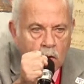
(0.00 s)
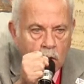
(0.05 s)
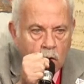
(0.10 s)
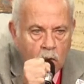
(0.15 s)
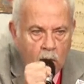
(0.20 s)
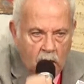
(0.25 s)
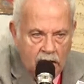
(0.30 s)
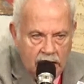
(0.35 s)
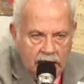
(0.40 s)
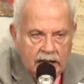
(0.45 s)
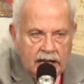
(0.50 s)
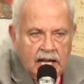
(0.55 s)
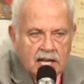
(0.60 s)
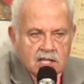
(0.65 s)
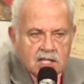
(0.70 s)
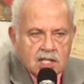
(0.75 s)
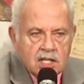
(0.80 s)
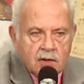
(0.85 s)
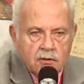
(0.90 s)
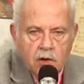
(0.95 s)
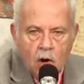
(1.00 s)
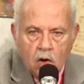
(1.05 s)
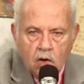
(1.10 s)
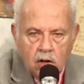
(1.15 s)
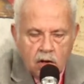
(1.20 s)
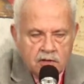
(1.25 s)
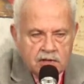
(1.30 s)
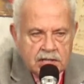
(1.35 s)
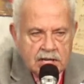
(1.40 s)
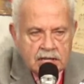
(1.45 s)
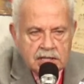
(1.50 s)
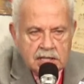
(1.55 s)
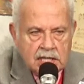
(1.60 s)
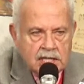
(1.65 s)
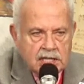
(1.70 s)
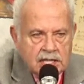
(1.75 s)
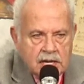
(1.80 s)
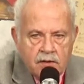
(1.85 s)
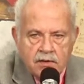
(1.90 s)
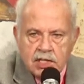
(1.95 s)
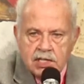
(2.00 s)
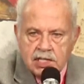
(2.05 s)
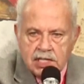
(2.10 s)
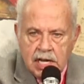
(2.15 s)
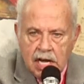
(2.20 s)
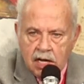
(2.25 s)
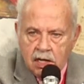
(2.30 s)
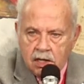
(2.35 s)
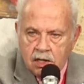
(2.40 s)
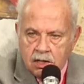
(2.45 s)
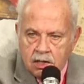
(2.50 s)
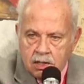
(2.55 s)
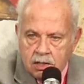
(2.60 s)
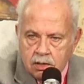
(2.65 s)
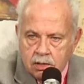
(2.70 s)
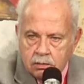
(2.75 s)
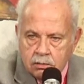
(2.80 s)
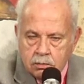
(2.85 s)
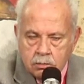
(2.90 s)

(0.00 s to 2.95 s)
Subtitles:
when it gets the vote of 67 senators.